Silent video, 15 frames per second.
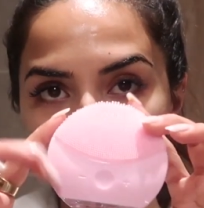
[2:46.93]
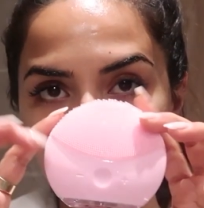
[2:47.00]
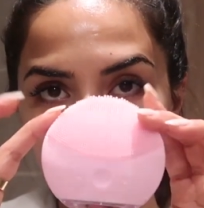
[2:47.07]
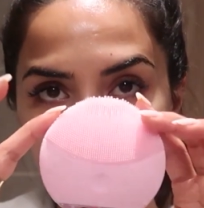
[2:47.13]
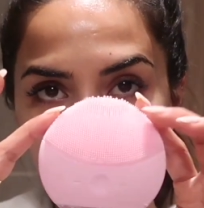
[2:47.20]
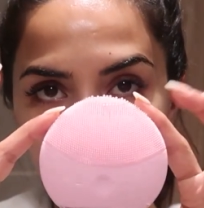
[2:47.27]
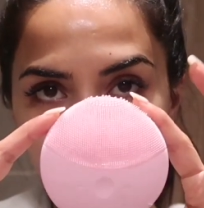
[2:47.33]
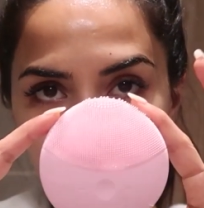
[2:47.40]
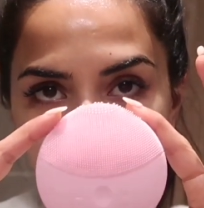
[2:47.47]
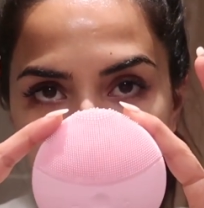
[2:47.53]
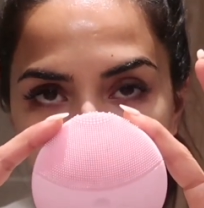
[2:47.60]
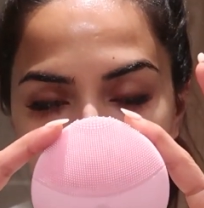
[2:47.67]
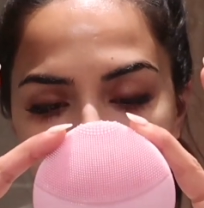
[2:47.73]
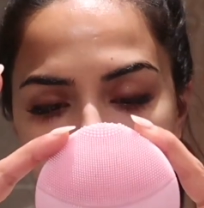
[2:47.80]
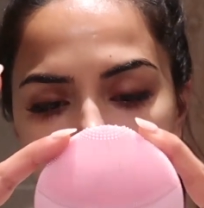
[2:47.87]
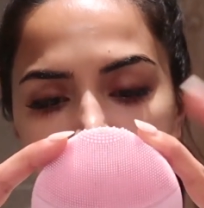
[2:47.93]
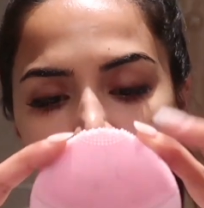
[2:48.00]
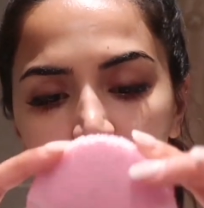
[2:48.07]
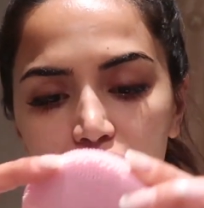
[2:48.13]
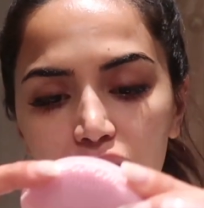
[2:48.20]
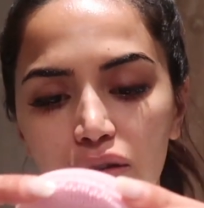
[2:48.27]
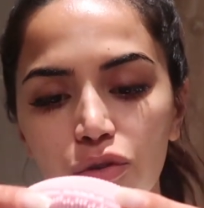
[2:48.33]
this size, it's
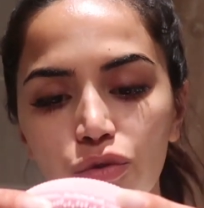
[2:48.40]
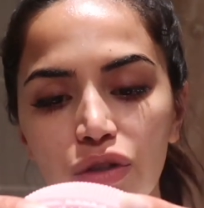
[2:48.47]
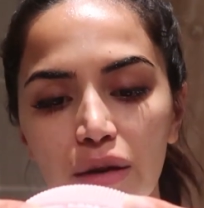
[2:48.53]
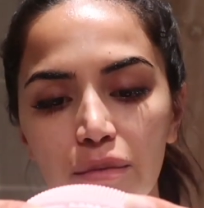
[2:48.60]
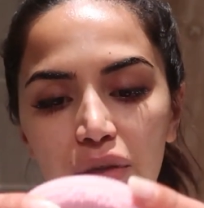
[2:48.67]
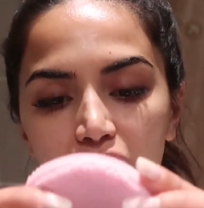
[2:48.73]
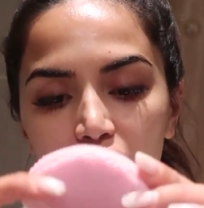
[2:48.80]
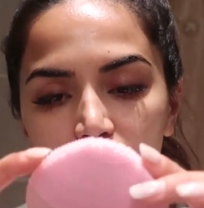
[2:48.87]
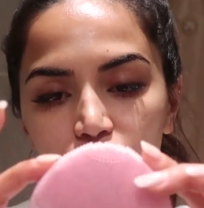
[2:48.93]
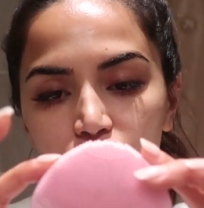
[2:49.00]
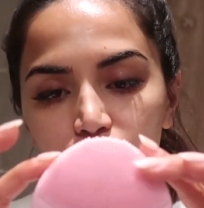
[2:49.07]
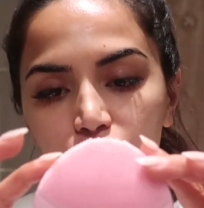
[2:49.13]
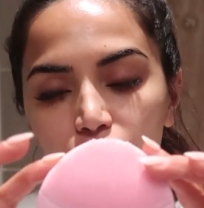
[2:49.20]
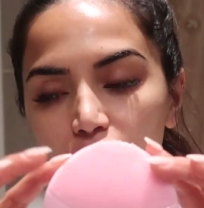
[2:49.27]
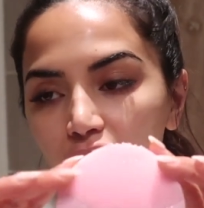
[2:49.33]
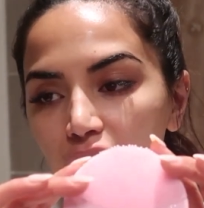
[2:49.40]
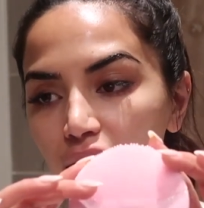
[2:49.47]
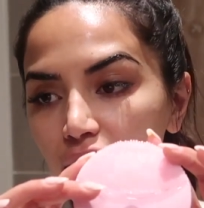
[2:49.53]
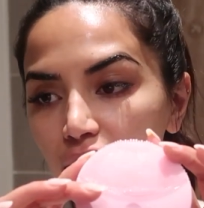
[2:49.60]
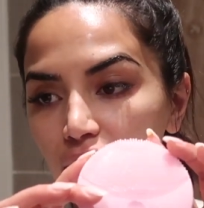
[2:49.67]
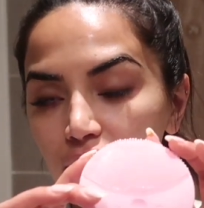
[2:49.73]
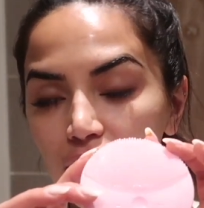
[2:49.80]
called the Luna Mini 2,
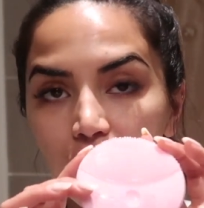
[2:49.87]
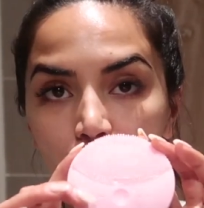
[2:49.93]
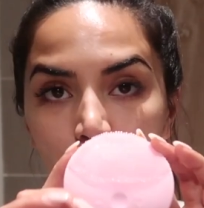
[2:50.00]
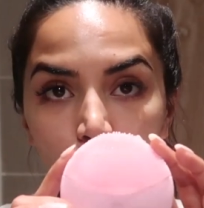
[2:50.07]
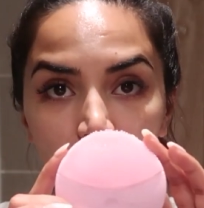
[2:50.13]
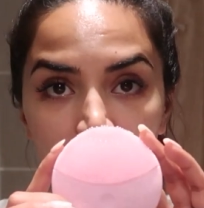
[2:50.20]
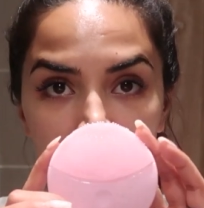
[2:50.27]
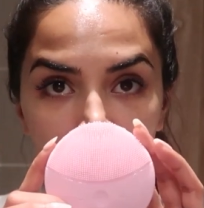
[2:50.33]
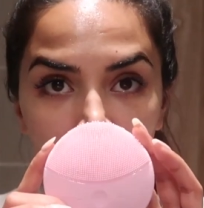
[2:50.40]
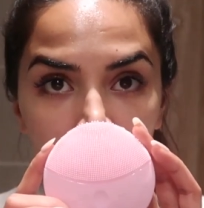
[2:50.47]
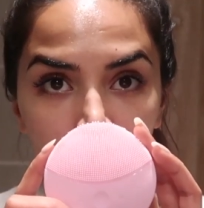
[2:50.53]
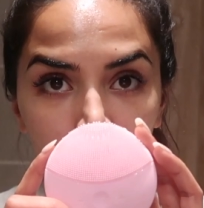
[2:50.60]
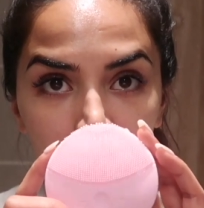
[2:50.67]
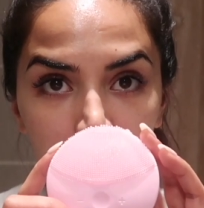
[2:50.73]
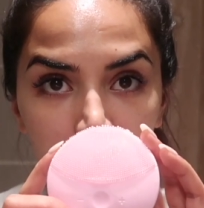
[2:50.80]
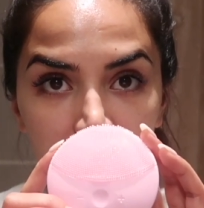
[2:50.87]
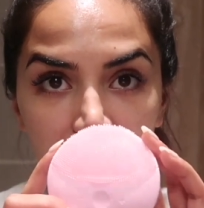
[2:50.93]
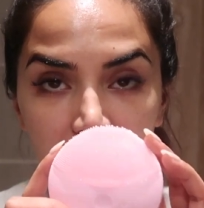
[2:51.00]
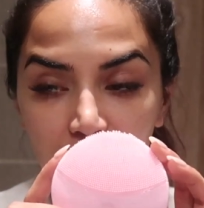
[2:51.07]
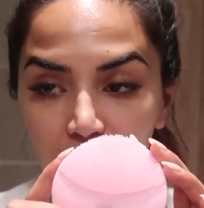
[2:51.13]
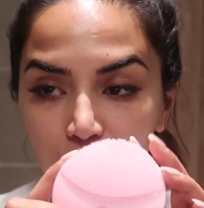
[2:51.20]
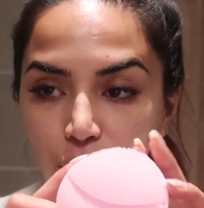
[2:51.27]
and I always carry it with me
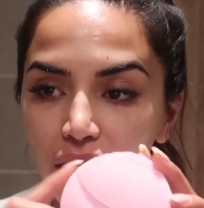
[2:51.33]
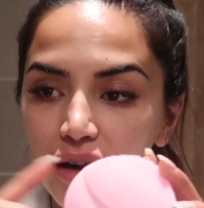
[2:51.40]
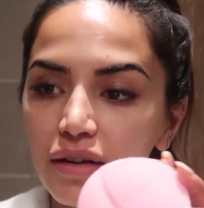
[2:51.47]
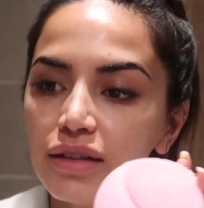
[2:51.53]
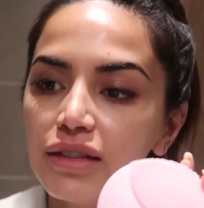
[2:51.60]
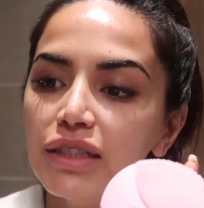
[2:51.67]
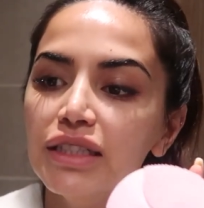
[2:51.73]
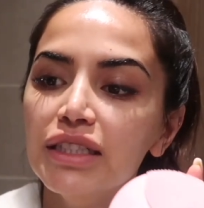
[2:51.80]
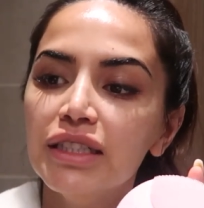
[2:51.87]
everywhere.